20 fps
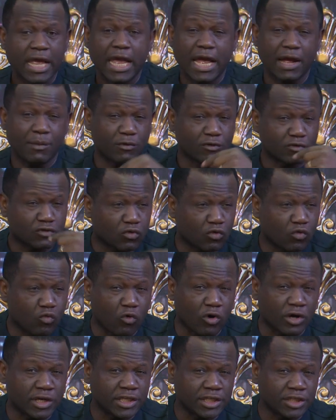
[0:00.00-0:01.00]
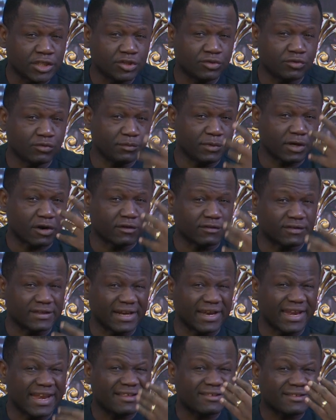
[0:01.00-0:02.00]
I'm also warning you, because the
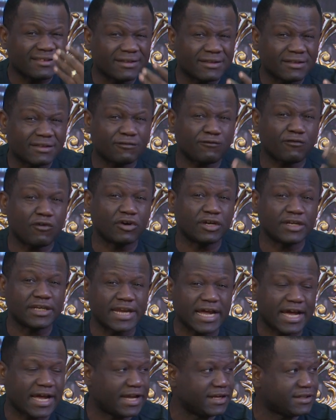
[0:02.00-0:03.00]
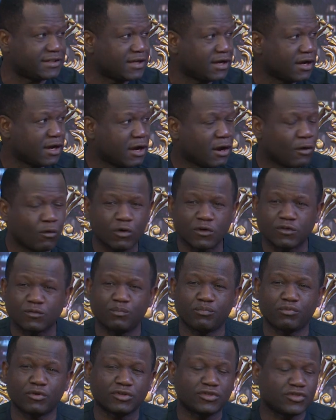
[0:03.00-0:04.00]
lessons from that was
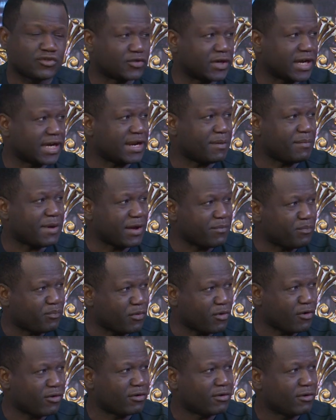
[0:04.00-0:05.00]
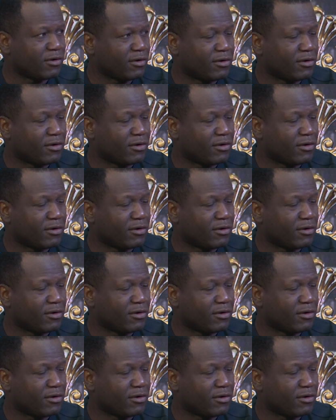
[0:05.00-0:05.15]
brought together by Paul.